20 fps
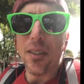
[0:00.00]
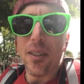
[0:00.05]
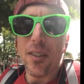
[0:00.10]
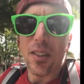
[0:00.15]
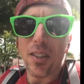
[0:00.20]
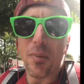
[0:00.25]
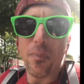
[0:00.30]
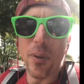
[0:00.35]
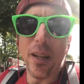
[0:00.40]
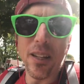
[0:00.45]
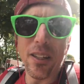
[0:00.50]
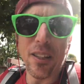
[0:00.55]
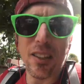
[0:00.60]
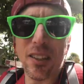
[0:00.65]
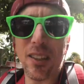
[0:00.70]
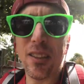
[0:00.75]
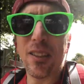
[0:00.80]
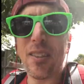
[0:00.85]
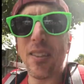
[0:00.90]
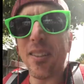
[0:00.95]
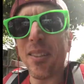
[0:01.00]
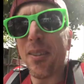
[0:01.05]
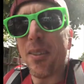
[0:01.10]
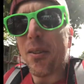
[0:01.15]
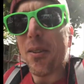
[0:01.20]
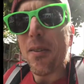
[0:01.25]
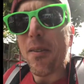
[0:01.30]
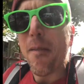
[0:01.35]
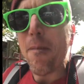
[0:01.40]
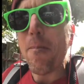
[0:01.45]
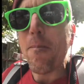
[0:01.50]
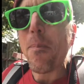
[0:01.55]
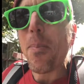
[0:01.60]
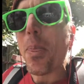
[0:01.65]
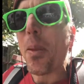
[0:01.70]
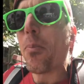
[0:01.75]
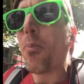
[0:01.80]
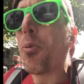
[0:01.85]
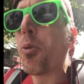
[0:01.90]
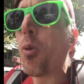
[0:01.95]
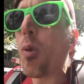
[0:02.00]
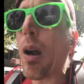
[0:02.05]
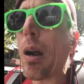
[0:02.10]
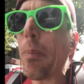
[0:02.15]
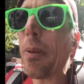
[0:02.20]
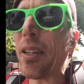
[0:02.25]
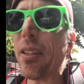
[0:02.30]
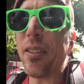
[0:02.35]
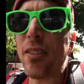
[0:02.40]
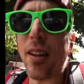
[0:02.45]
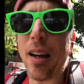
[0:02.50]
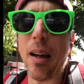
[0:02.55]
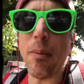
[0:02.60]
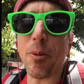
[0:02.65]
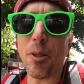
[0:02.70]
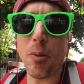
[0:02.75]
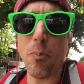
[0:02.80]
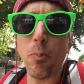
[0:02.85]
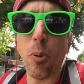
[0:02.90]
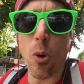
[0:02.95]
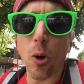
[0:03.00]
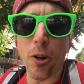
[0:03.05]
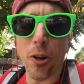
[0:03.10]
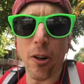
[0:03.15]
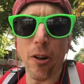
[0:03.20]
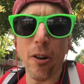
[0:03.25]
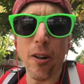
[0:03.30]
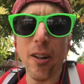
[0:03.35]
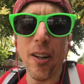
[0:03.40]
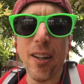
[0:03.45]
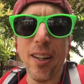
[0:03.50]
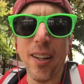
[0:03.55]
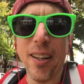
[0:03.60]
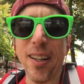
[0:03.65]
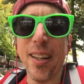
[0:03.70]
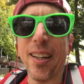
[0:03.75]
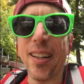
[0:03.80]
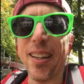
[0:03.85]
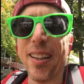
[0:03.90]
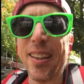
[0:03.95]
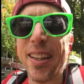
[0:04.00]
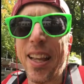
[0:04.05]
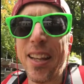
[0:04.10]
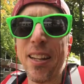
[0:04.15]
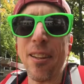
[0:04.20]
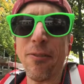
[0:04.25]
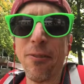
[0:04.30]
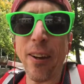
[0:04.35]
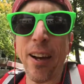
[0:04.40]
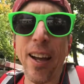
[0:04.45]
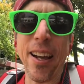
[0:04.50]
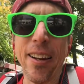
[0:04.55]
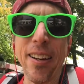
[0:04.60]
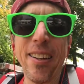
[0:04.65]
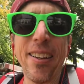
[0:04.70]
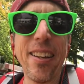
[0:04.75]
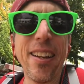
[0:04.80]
Spence probably stops Porter late in the fight,